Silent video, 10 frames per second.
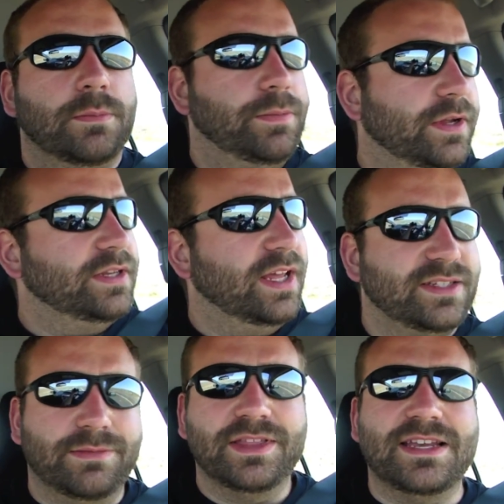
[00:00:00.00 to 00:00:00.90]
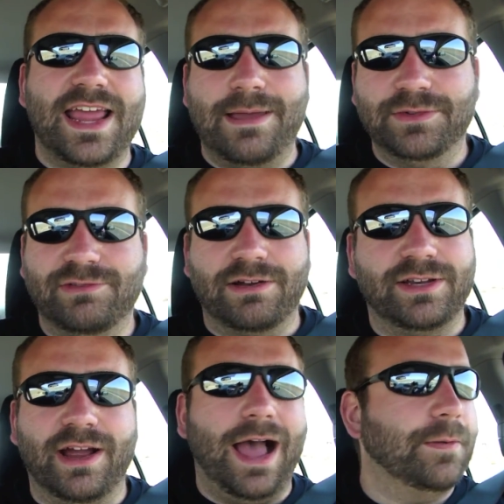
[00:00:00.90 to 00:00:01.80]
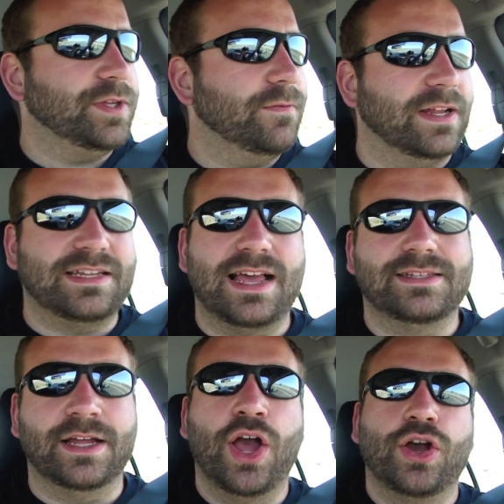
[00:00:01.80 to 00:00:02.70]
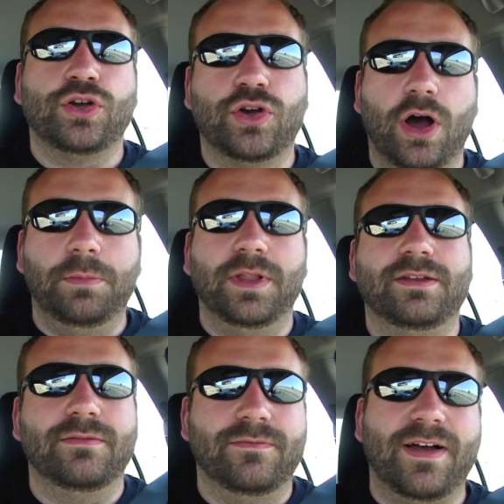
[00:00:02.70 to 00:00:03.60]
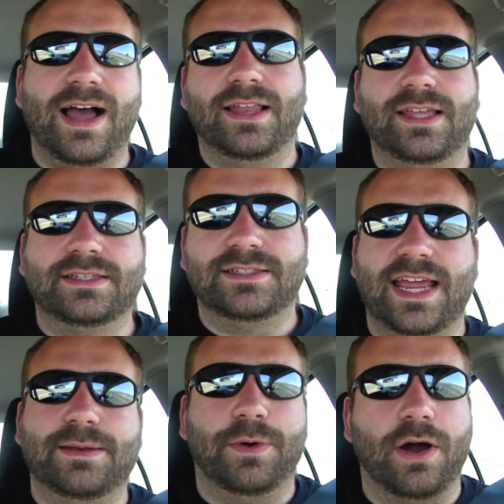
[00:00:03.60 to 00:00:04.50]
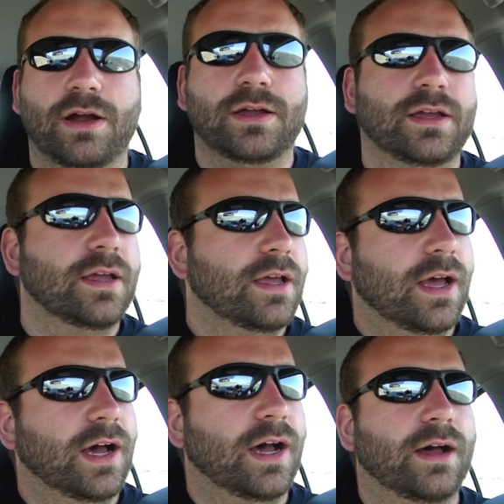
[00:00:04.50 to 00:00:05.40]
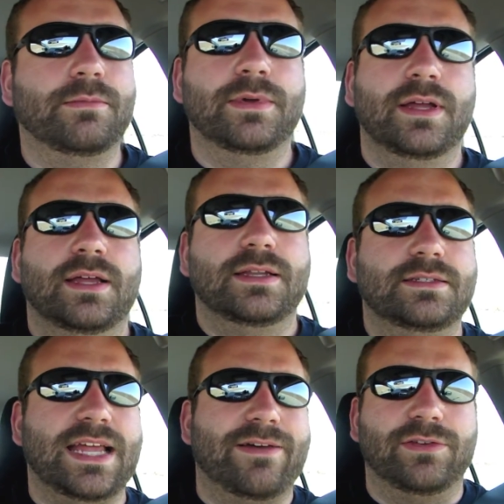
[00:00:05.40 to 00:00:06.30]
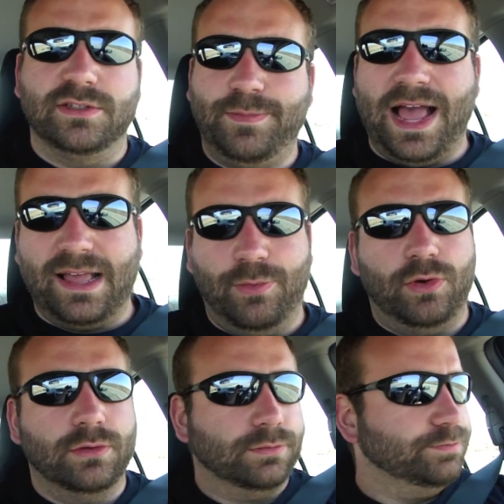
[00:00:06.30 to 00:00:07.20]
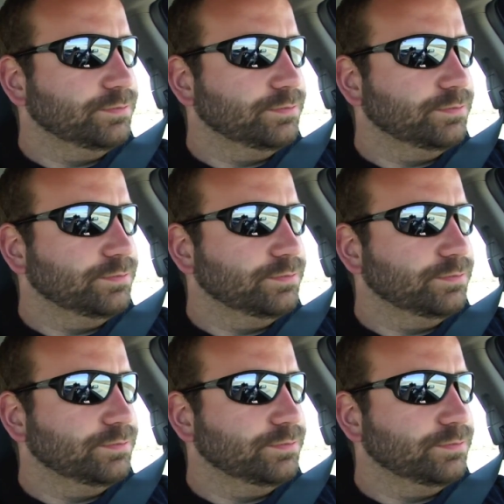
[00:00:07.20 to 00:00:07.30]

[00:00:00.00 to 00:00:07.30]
But some of the names around here are absolutely fantastic. Goblin Valley State Park, Devil's Backbone.